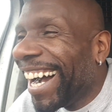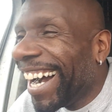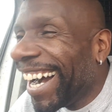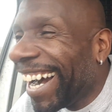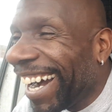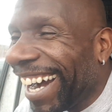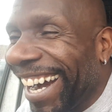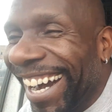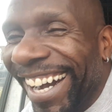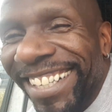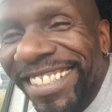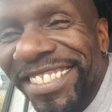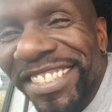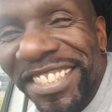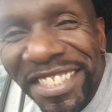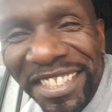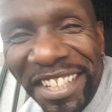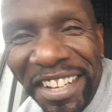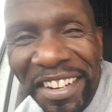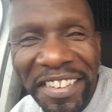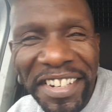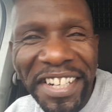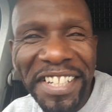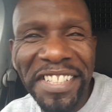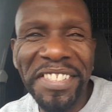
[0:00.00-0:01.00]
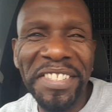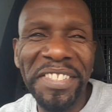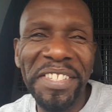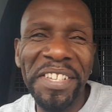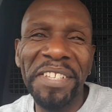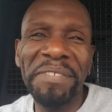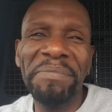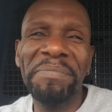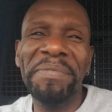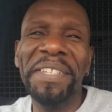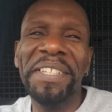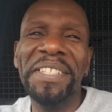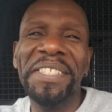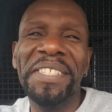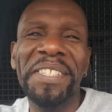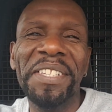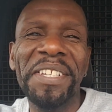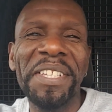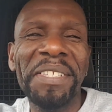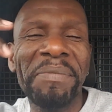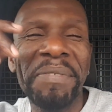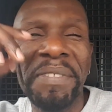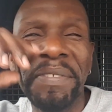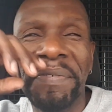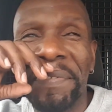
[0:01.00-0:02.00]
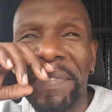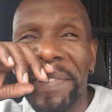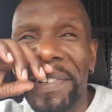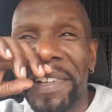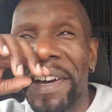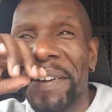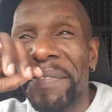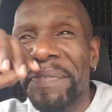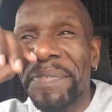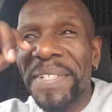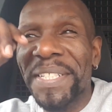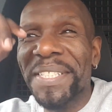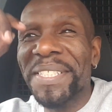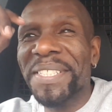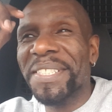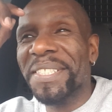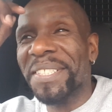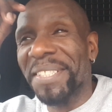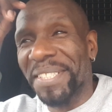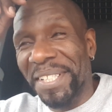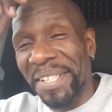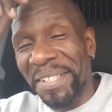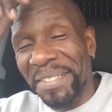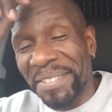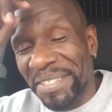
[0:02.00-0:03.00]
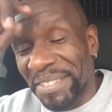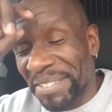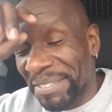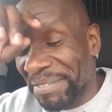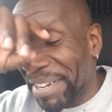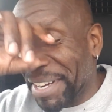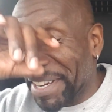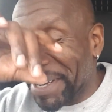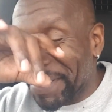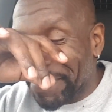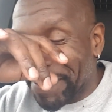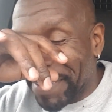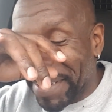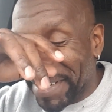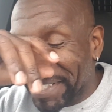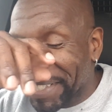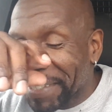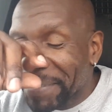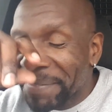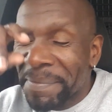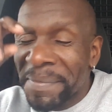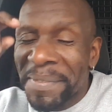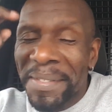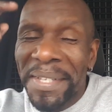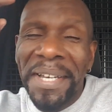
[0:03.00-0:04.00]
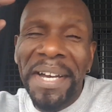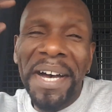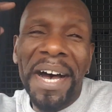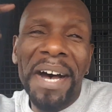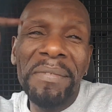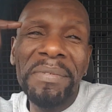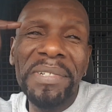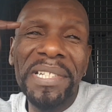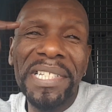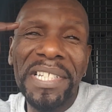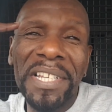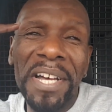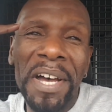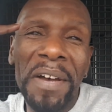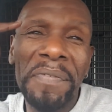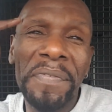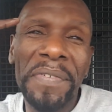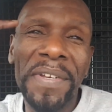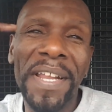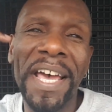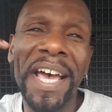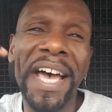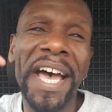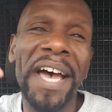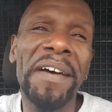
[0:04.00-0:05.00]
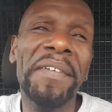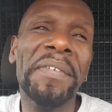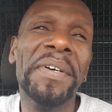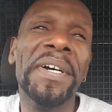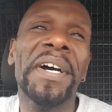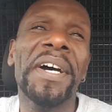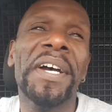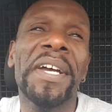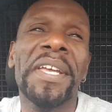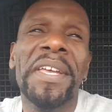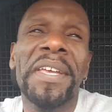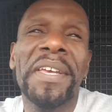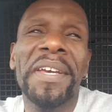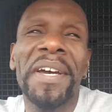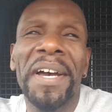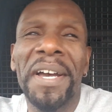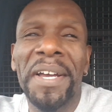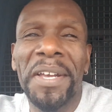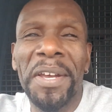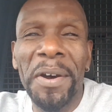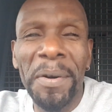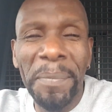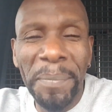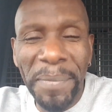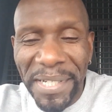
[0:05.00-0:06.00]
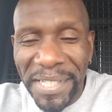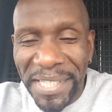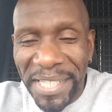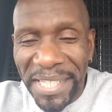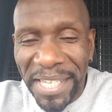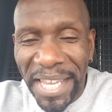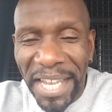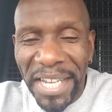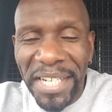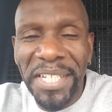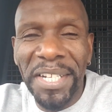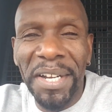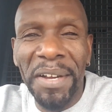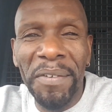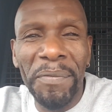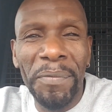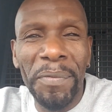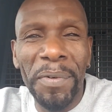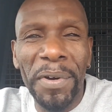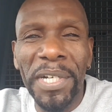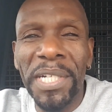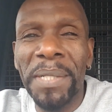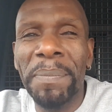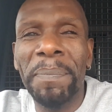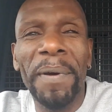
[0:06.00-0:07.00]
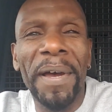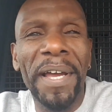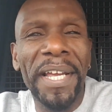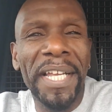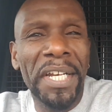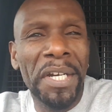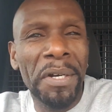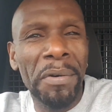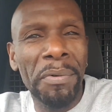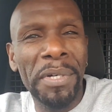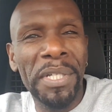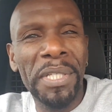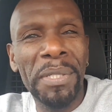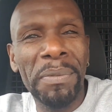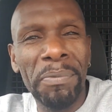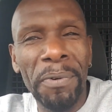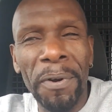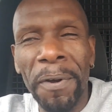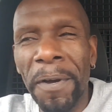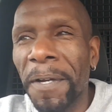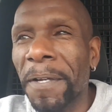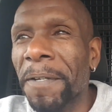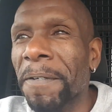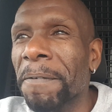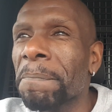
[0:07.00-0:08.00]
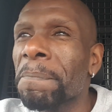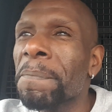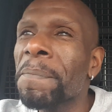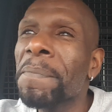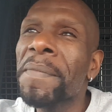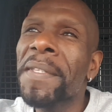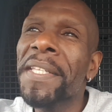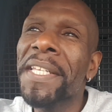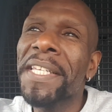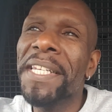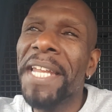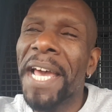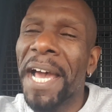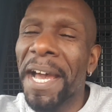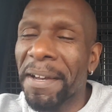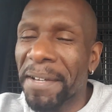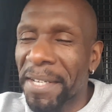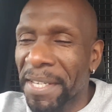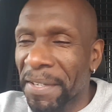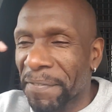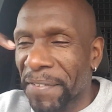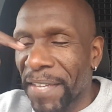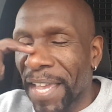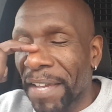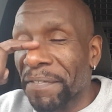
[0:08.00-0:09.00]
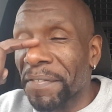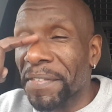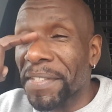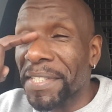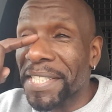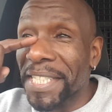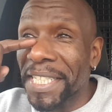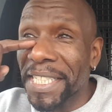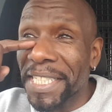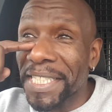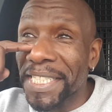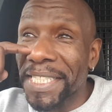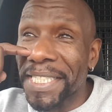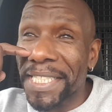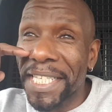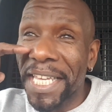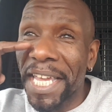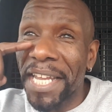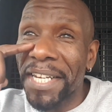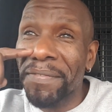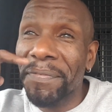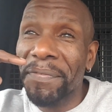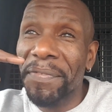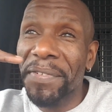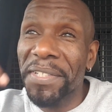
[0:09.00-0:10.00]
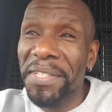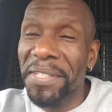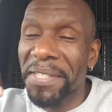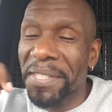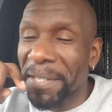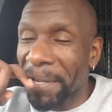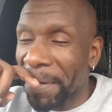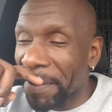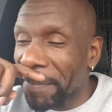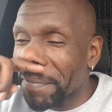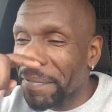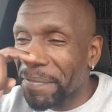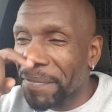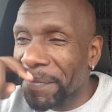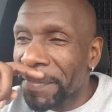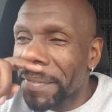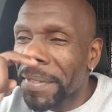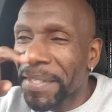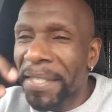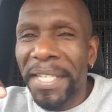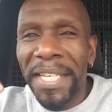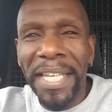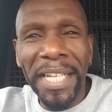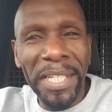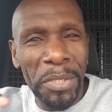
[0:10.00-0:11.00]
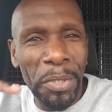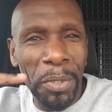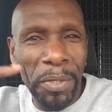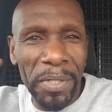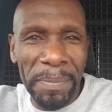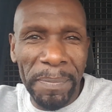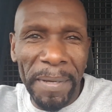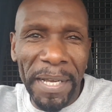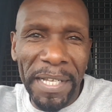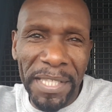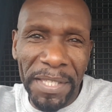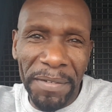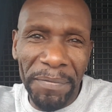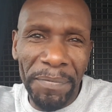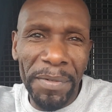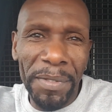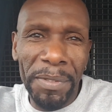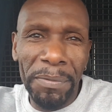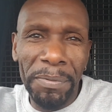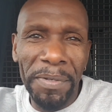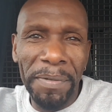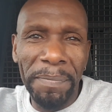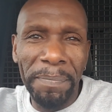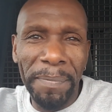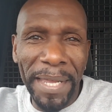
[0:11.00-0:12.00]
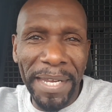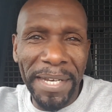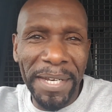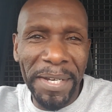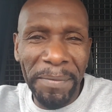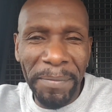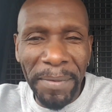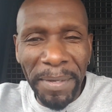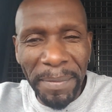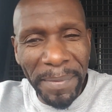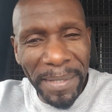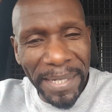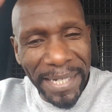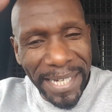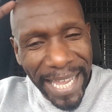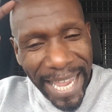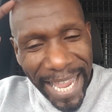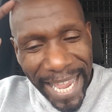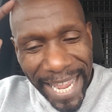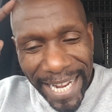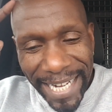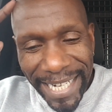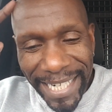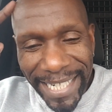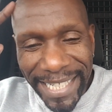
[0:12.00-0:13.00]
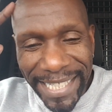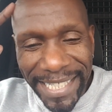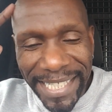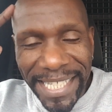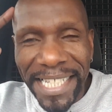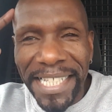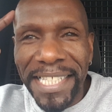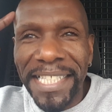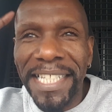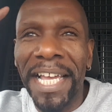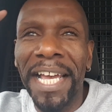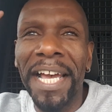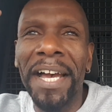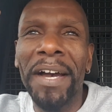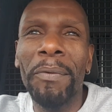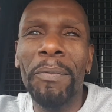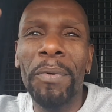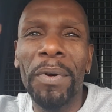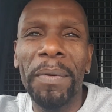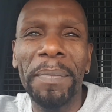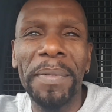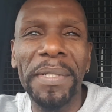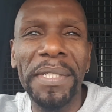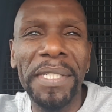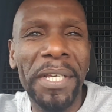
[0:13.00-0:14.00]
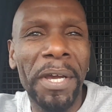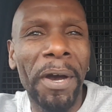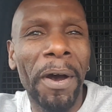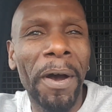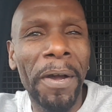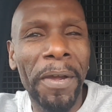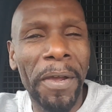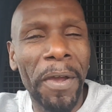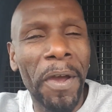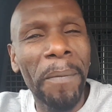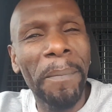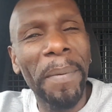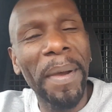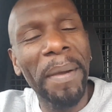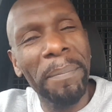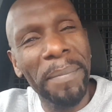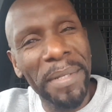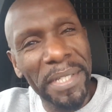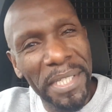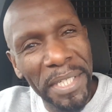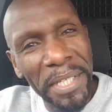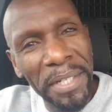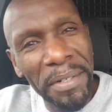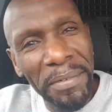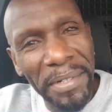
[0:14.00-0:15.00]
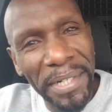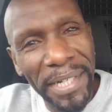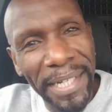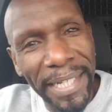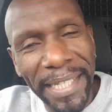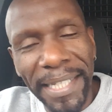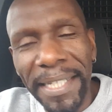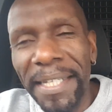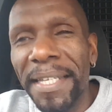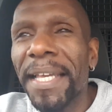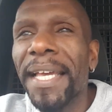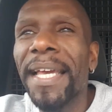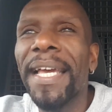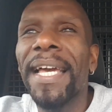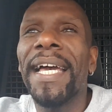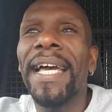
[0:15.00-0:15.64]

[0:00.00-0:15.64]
Oh, sorry, excuse me for laughing so straight away. I'm just laughing at a comedy sketch I've watched by Chris Rock. Now, if you haven't seen this sketch for yourself, he talks about the difference between men and women, and he says that a woman can't go back materially,